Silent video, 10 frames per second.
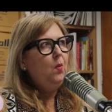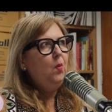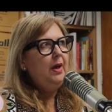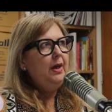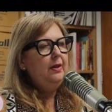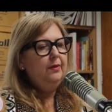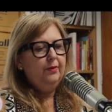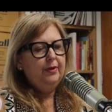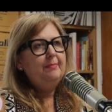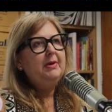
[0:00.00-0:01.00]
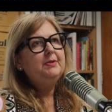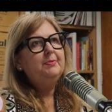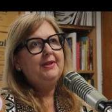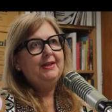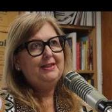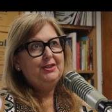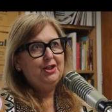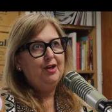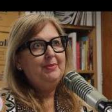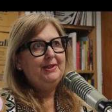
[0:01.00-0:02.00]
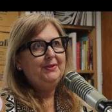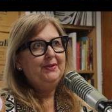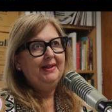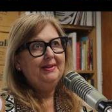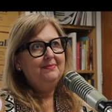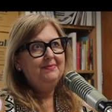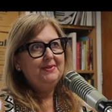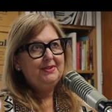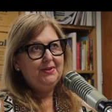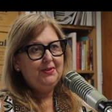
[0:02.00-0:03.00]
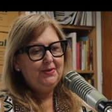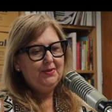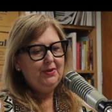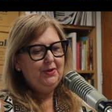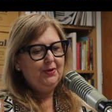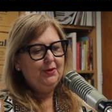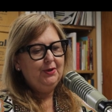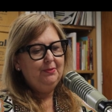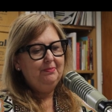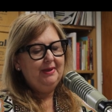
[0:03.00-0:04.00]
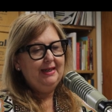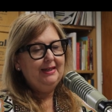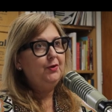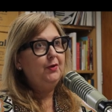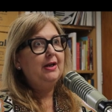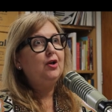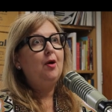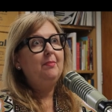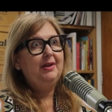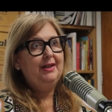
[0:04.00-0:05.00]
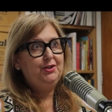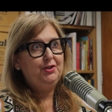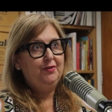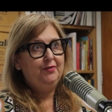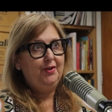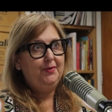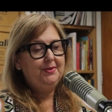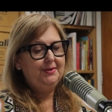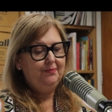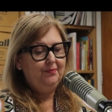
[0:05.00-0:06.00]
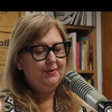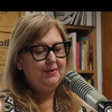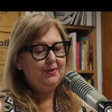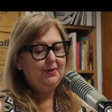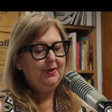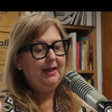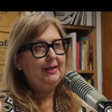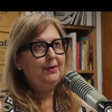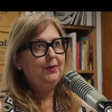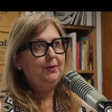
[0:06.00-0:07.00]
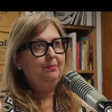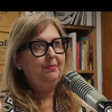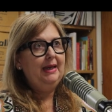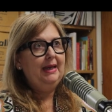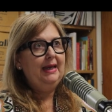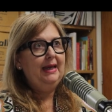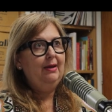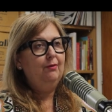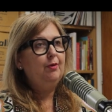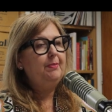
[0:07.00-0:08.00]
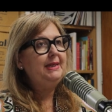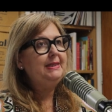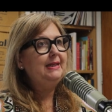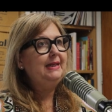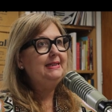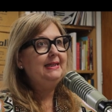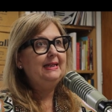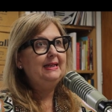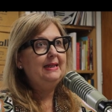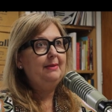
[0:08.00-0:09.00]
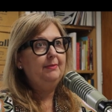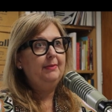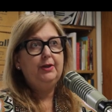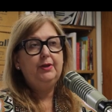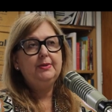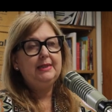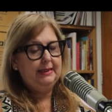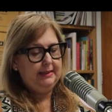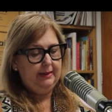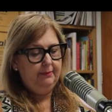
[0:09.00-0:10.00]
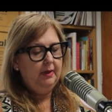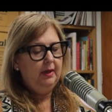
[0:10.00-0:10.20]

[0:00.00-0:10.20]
Well, there are multiple things that you could be doing. So you could be doing a combination of those. So it could be repeatedly sending them a newsletter